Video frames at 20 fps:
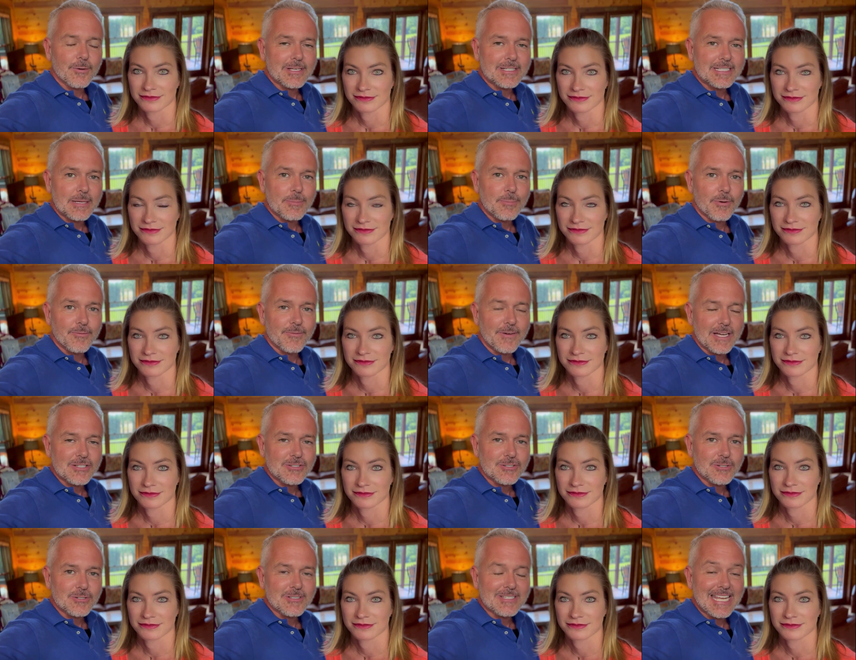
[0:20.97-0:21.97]
Speaker 1: estate
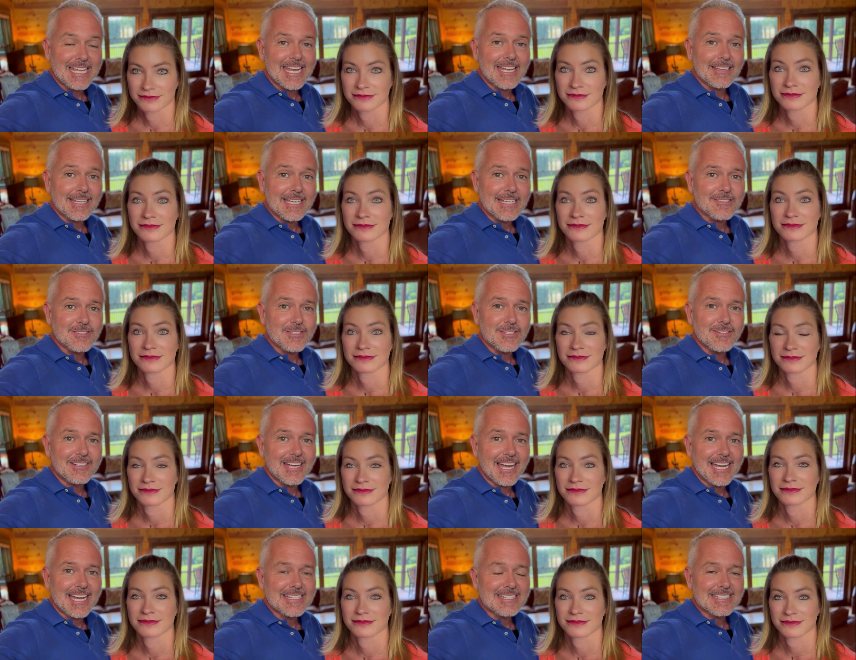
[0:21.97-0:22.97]
professionals in at least the
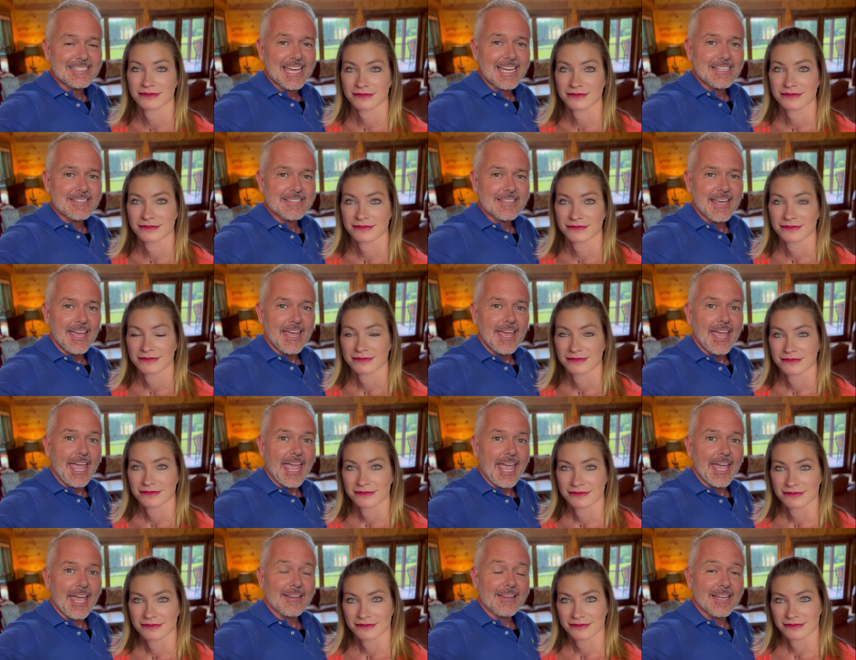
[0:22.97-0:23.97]
United States.
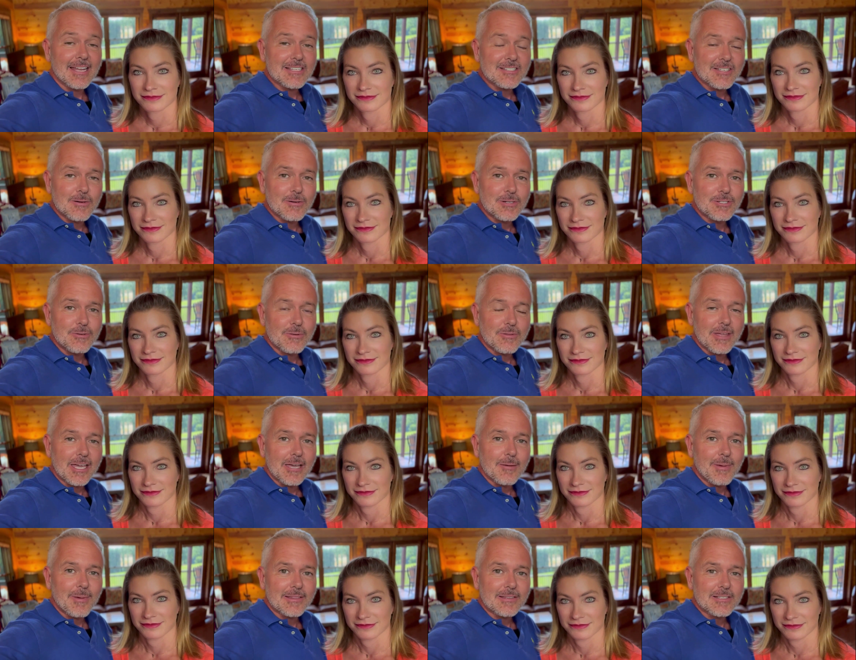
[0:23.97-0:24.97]
And let us know what you think
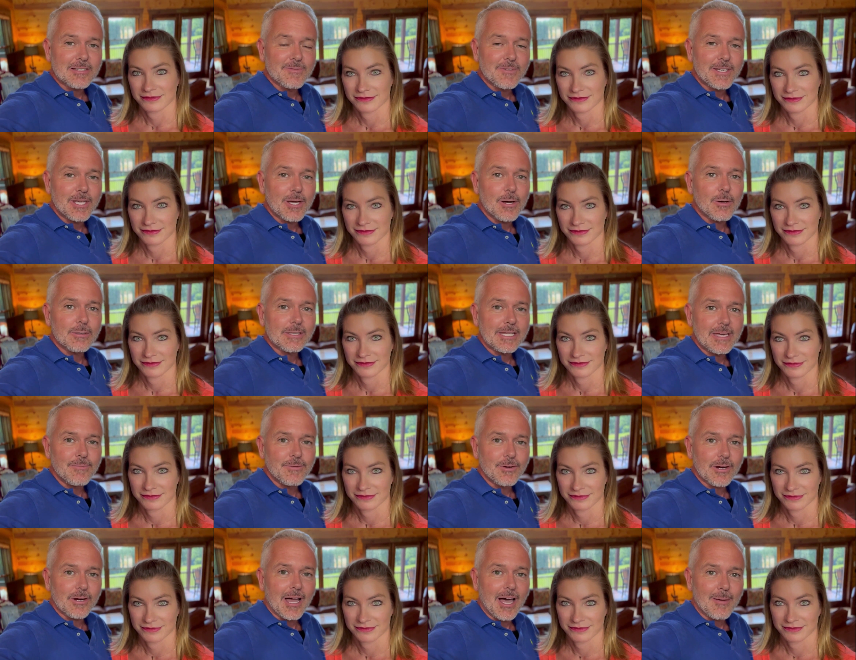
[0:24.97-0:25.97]
about this video. Leave
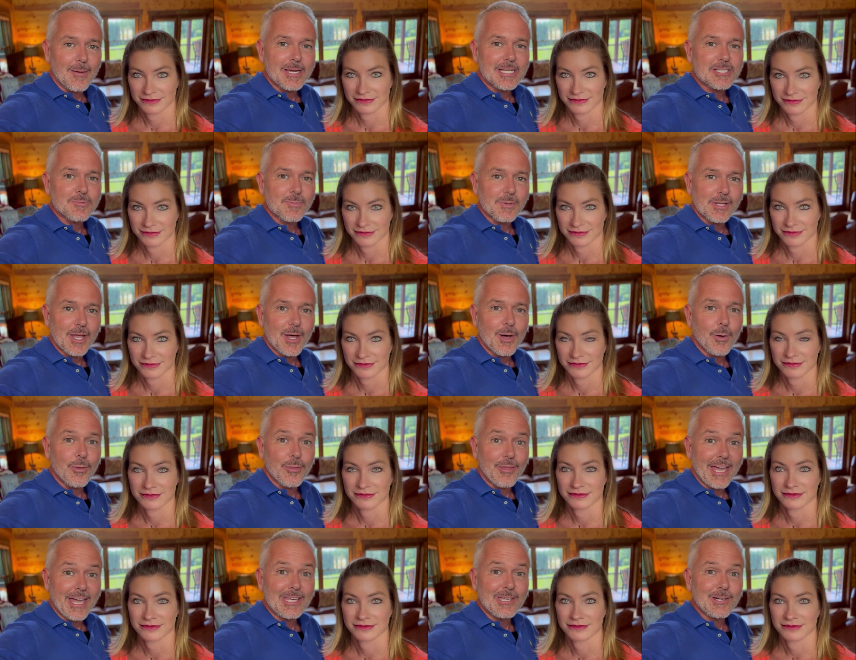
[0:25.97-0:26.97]
your comments below.
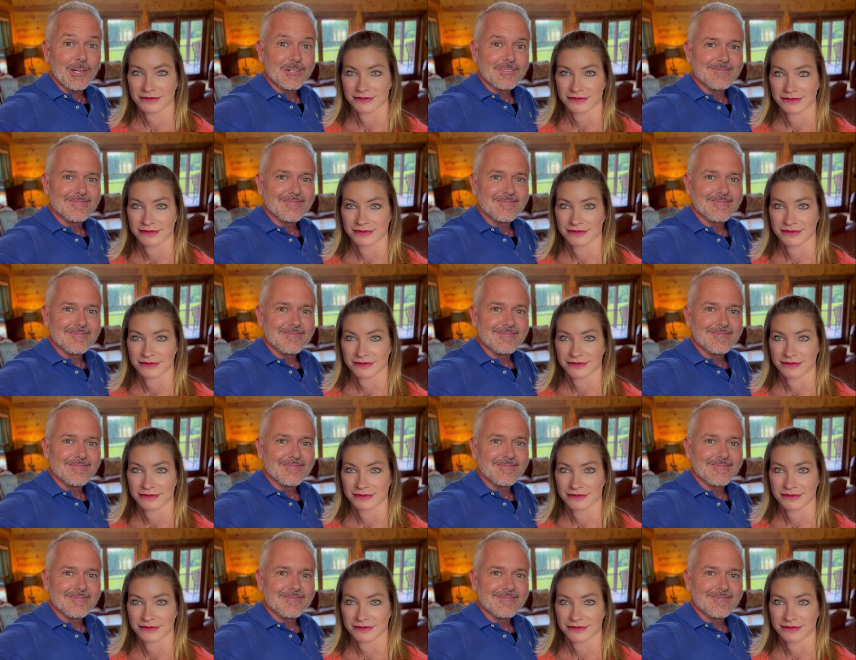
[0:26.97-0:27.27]
Thank you.